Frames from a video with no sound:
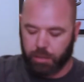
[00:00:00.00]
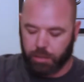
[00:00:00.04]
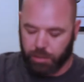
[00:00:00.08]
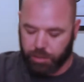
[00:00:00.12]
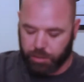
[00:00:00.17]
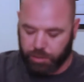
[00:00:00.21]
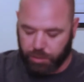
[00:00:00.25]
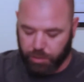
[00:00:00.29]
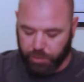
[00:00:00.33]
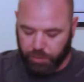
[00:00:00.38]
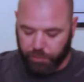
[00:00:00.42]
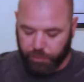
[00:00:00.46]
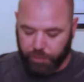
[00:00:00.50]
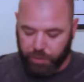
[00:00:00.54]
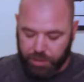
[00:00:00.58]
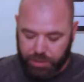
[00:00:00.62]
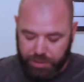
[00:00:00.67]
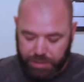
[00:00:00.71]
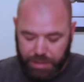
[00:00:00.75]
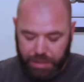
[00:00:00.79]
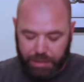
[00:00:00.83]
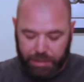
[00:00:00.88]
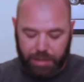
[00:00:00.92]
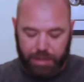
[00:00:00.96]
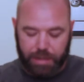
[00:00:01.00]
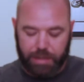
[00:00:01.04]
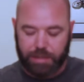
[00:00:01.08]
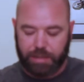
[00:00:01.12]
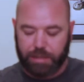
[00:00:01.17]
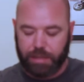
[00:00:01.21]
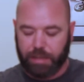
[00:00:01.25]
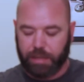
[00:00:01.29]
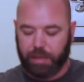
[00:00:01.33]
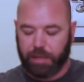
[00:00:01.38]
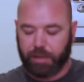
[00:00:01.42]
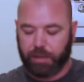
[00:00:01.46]
So the first thing that I
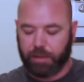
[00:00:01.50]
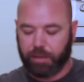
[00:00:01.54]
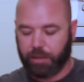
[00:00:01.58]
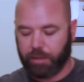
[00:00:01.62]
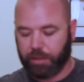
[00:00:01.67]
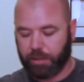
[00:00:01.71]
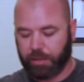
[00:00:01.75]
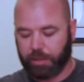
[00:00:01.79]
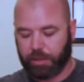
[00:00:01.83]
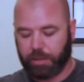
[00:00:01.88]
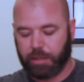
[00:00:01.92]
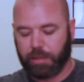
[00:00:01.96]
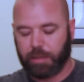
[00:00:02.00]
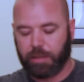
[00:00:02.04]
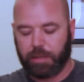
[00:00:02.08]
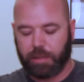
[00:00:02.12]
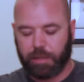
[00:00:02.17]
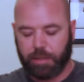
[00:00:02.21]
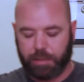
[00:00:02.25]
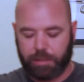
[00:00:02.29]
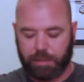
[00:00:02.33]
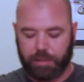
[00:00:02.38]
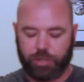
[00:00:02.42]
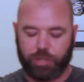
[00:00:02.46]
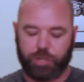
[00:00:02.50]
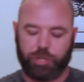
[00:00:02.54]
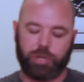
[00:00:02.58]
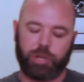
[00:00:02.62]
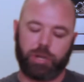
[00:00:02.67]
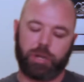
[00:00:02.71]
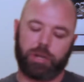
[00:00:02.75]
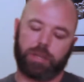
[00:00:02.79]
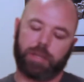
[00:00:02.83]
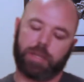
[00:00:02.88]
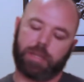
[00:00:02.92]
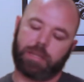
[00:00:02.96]
see here is a
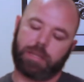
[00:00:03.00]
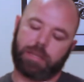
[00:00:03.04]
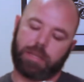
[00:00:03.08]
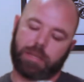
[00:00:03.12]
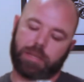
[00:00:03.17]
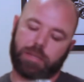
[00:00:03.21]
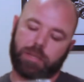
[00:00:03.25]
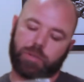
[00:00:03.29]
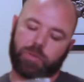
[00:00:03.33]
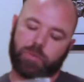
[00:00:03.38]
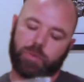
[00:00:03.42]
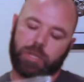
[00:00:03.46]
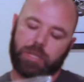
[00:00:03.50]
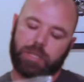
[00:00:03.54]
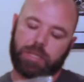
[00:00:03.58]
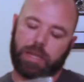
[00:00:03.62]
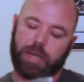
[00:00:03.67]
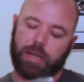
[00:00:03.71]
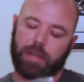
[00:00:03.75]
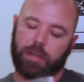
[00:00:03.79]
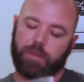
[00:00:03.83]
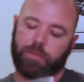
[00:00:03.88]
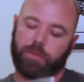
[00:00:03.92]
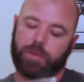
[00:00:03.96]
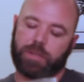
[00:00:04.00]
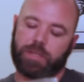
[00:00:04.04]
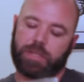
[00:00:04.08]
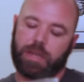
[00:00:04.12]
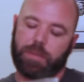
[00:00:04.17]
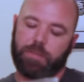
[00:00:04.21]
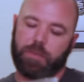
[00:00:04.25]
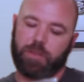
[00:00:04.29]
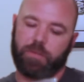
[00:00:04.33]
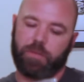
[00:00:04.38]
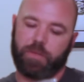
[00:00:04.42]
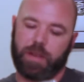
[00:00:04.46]
shirt that says it's retailing for
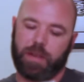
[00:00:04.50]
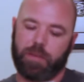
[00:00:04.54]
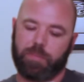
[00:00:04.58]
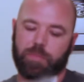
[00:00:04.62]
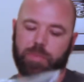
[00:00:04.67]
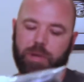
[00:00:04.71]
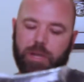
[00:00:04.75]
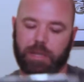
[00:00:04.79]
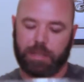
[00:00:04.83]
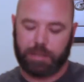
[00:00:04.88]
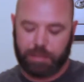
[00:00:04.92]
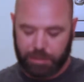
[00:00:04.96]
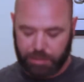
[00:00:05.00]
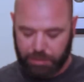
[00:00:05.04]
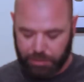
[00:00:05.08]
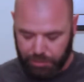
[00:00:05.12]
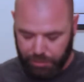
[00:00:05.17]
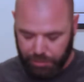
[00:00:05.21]
$75.